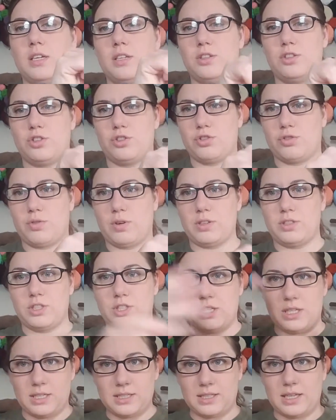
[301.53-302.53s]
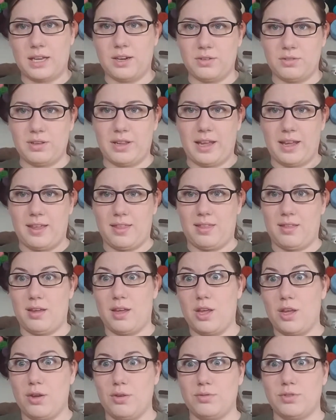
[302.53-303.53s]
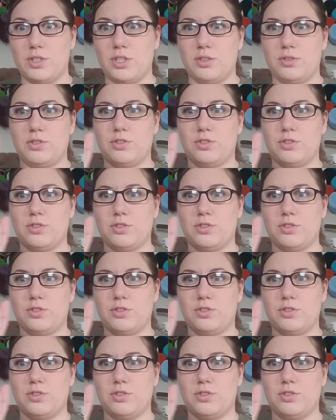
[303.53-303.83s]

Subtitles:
scrunchies. I don't like the huge, huge